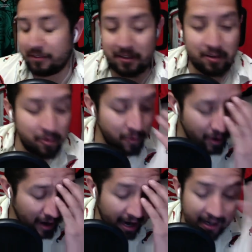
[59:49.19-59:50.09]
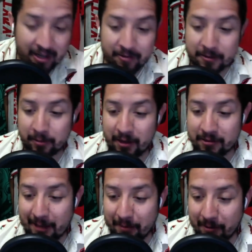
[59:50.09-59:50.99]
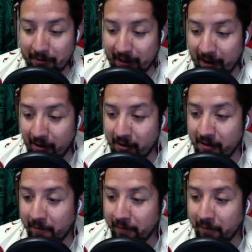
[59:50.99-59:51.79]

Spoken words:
To you, how can you explain what's happening with Leon?